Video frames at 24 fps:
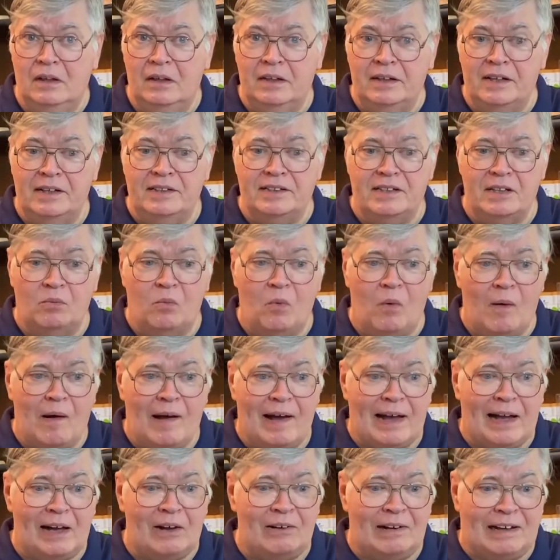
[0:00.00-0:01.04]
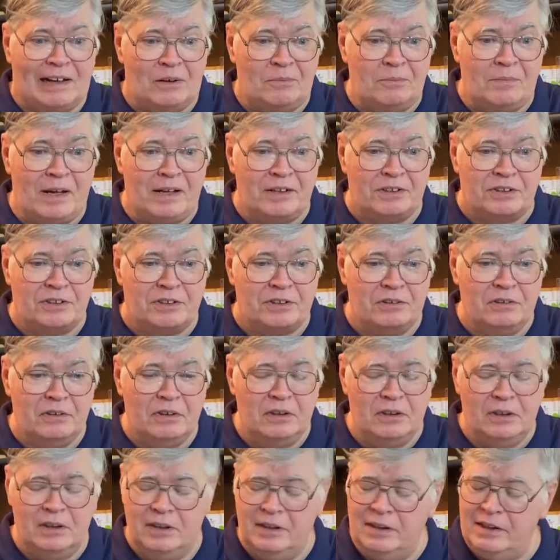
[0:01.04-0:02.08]
And he said, "Wow, how much?"
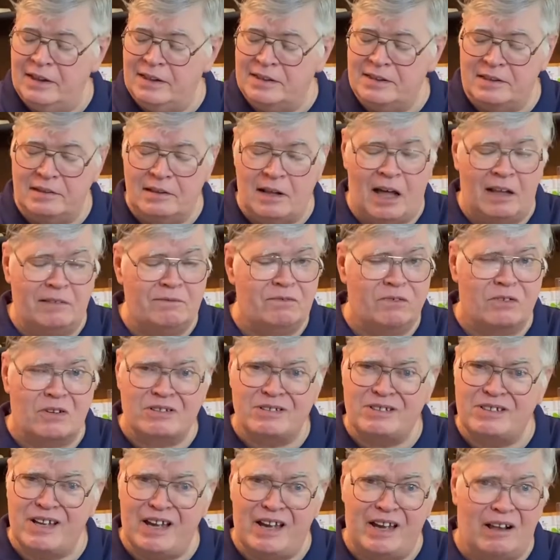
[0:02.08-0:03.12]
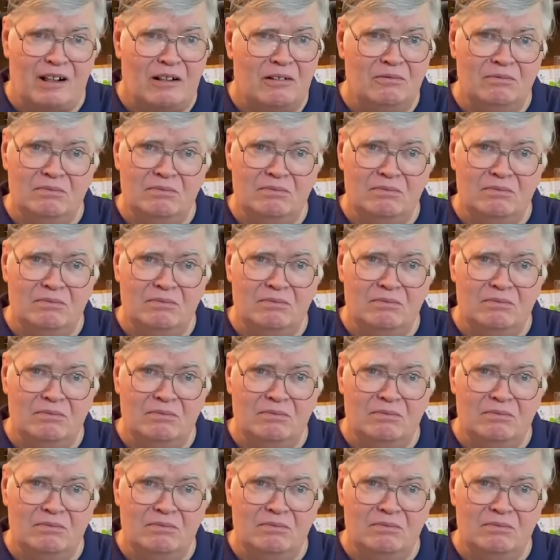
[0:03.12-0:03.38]
"It's not for sale."